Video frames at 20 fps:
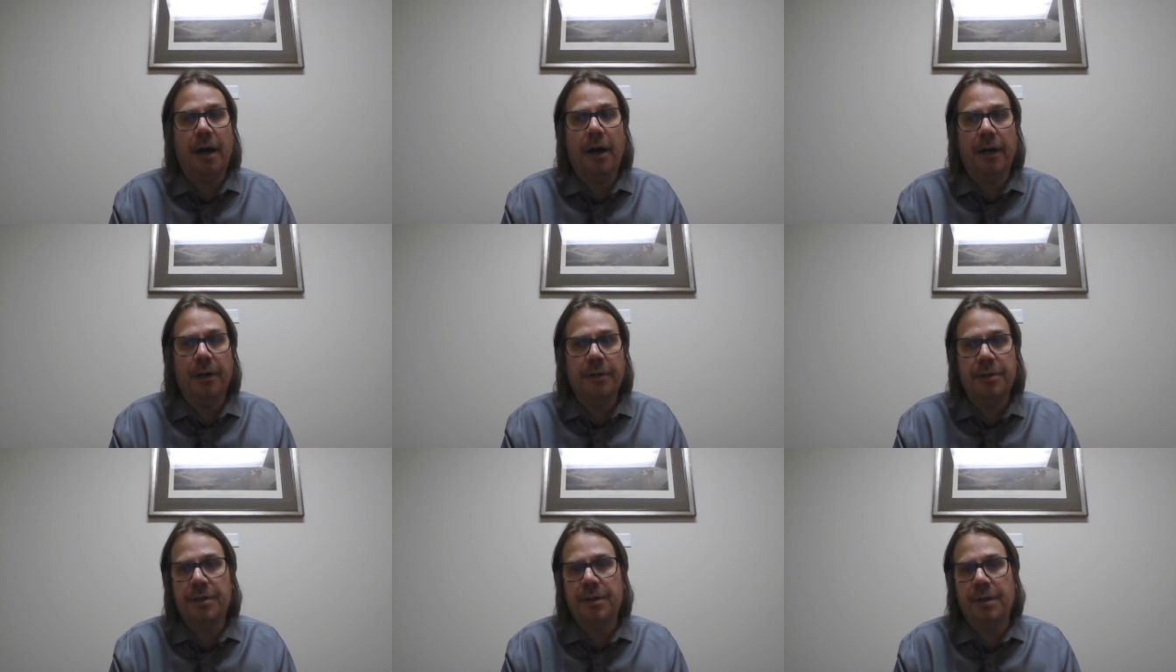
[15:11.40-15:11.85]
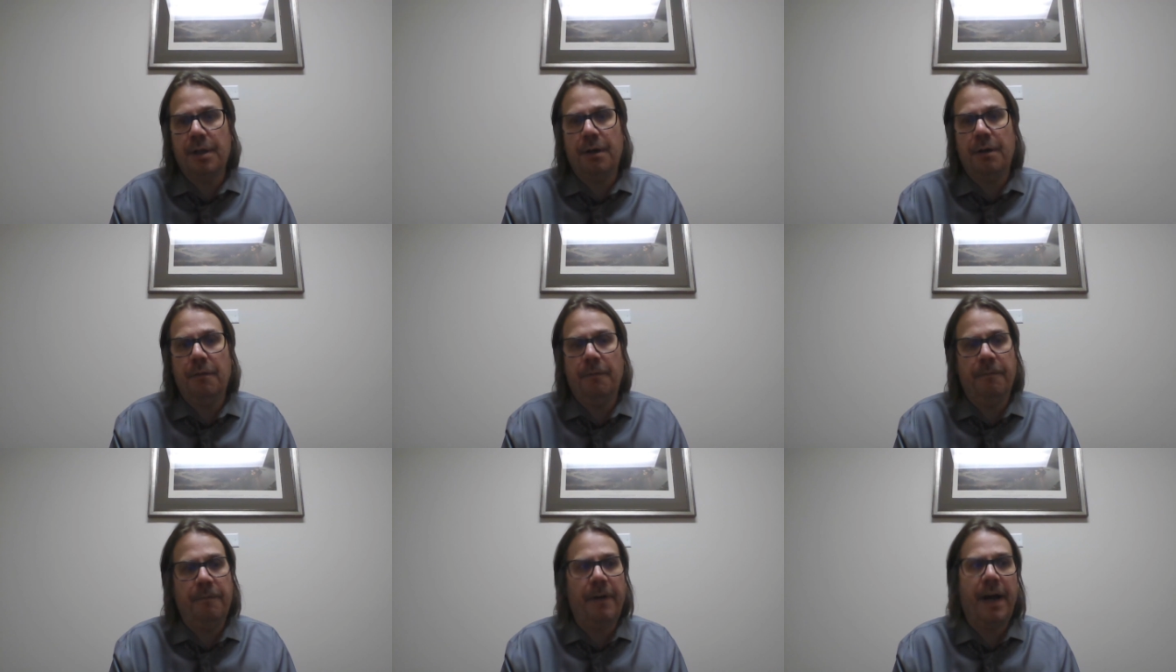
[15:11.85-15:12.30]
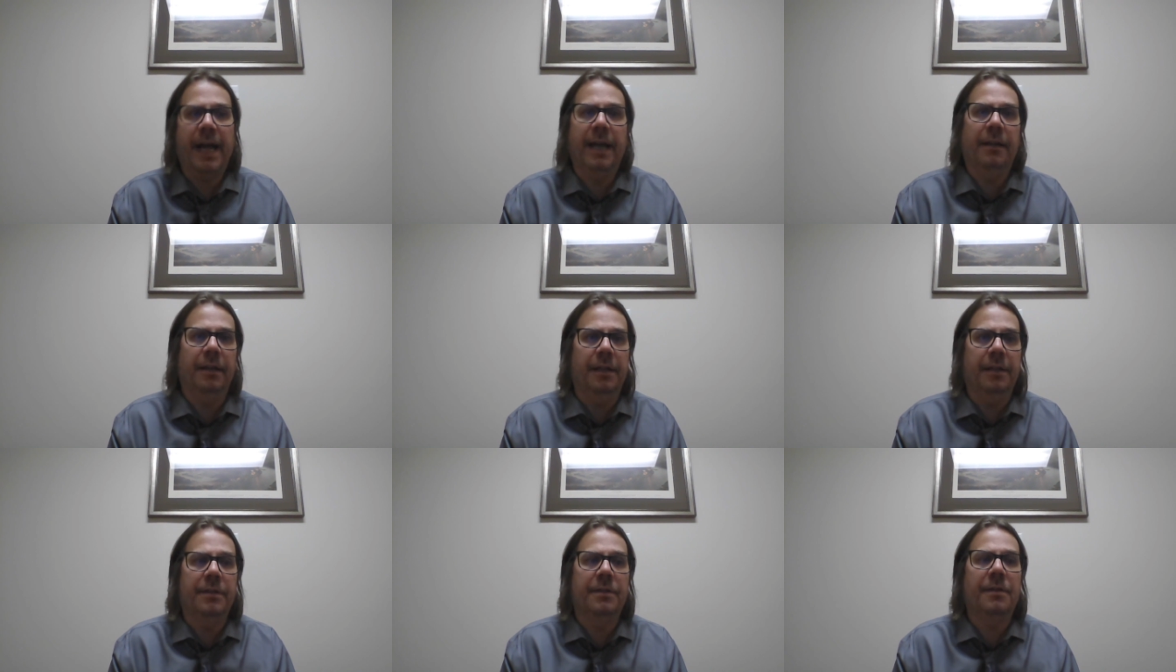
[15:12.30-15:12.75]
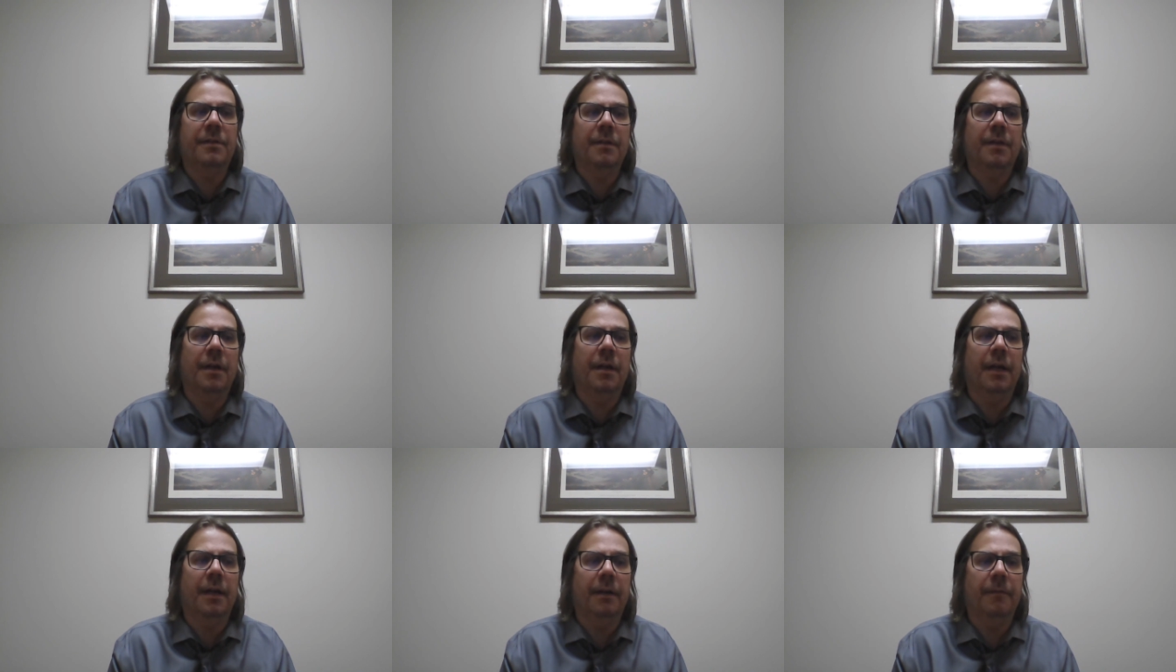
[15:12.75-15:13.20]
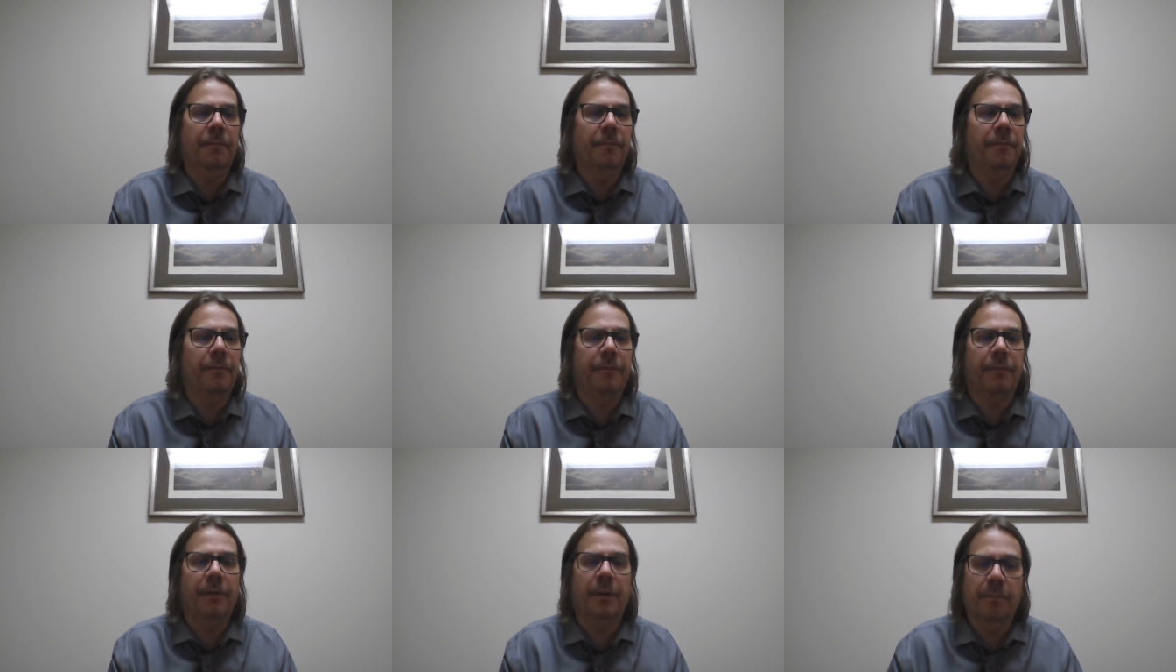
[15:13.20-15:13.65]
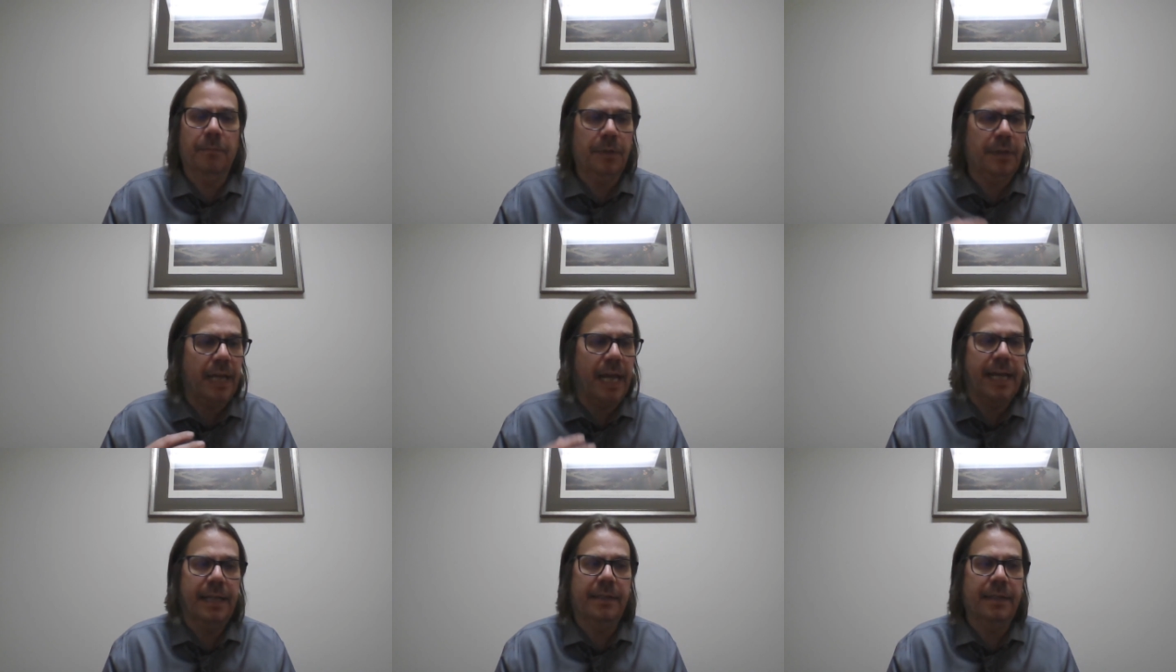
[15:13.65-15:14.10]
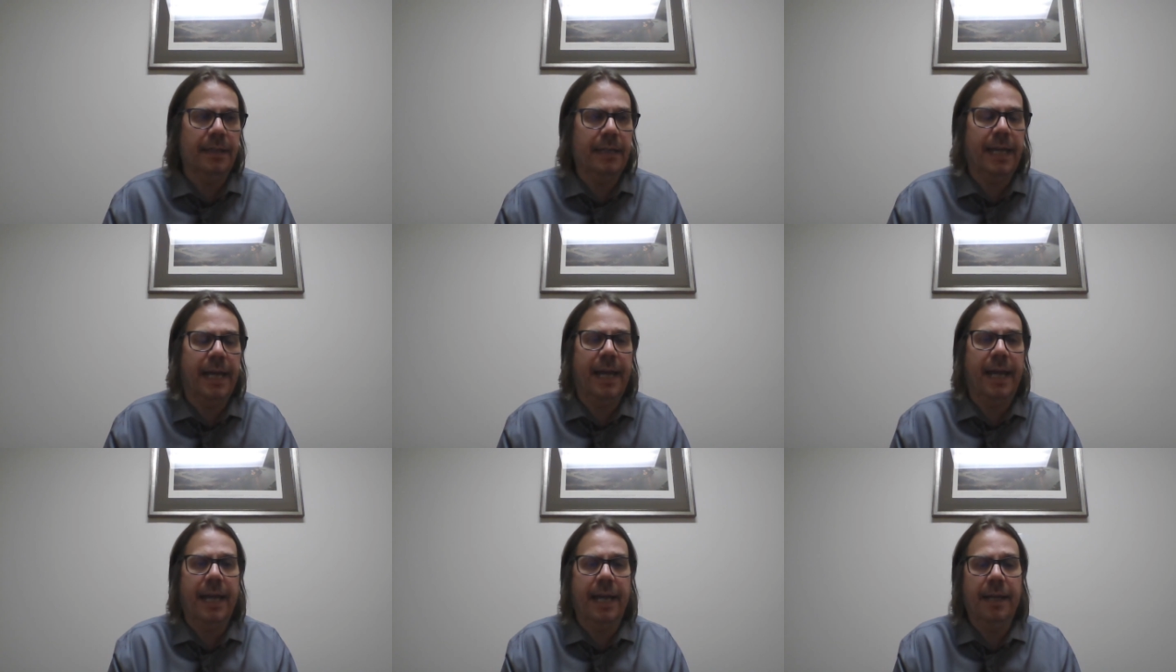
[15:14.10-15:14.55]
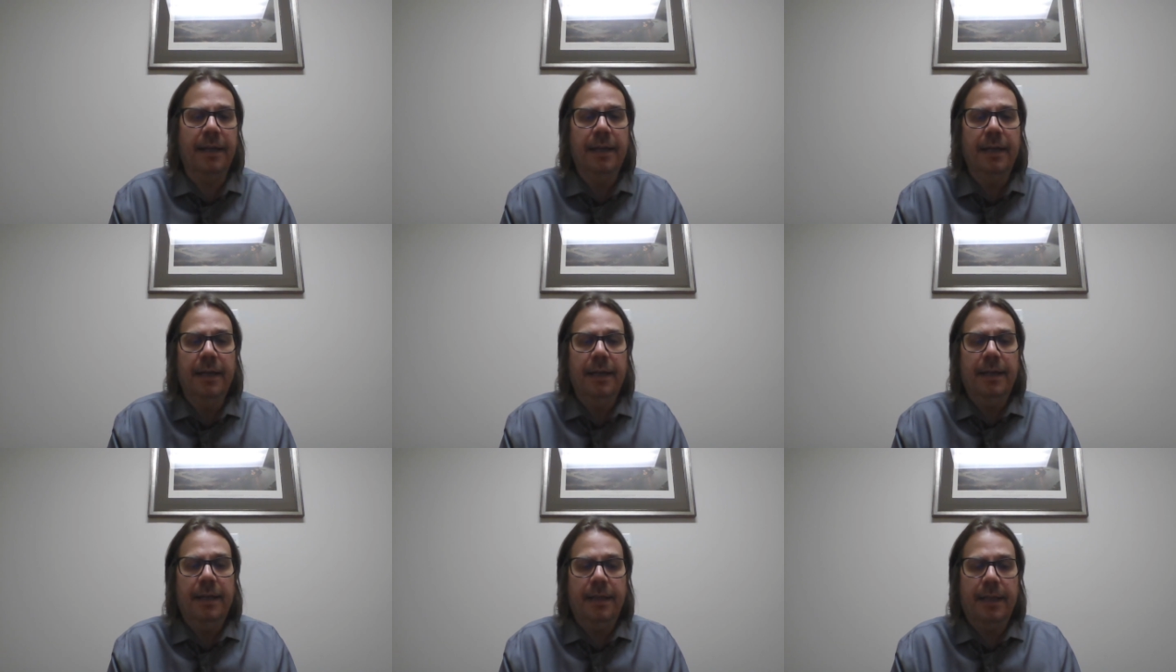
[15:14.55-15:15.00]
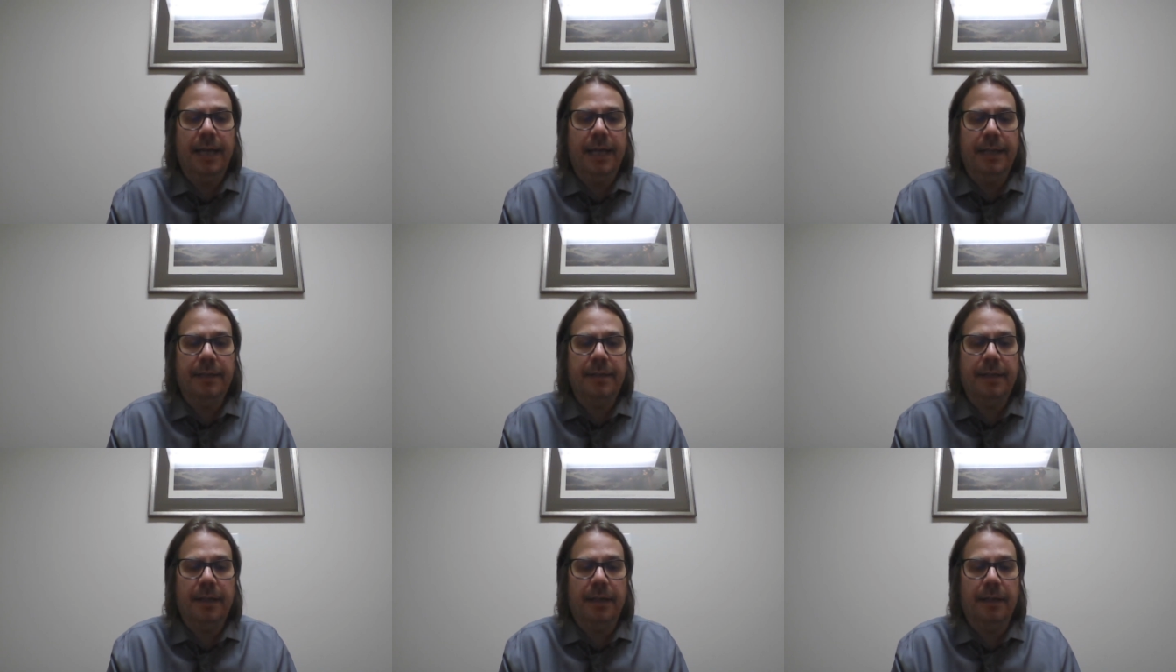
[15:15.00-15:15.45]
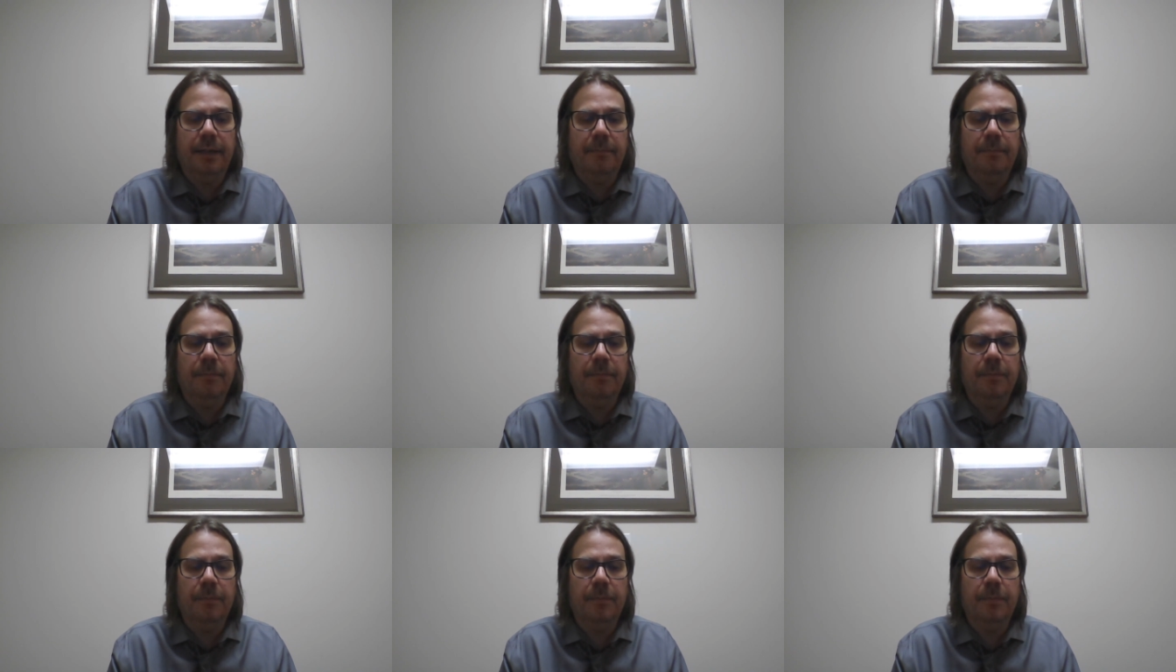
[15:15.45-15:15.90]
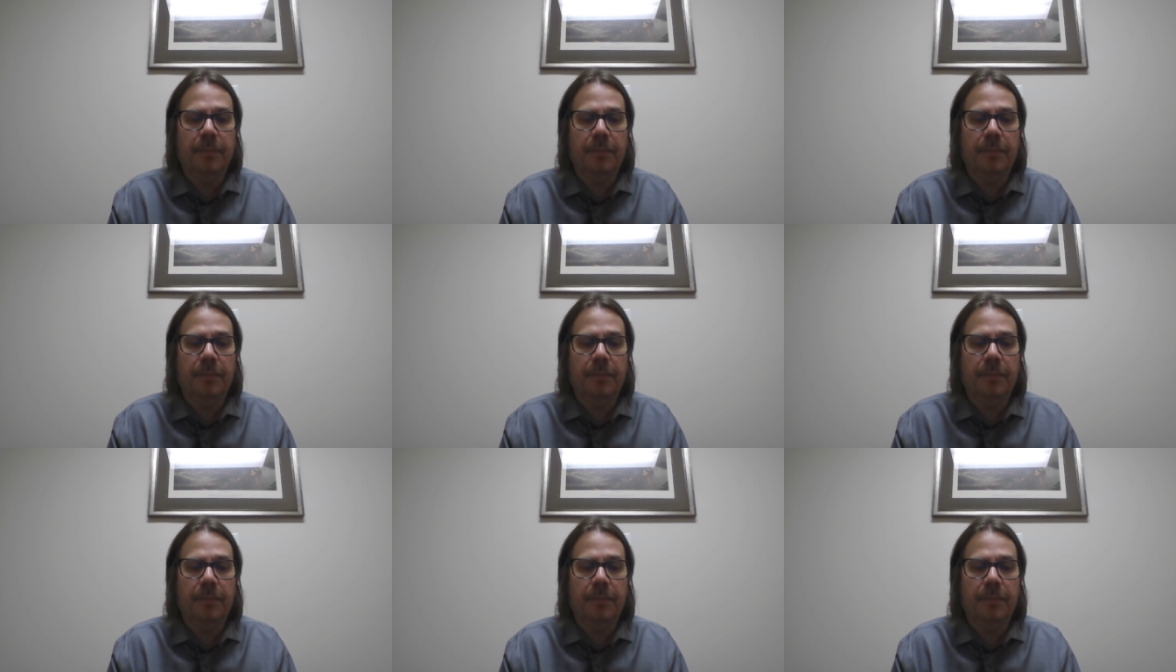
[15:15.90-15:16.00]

are so violent uh, from day to day that um,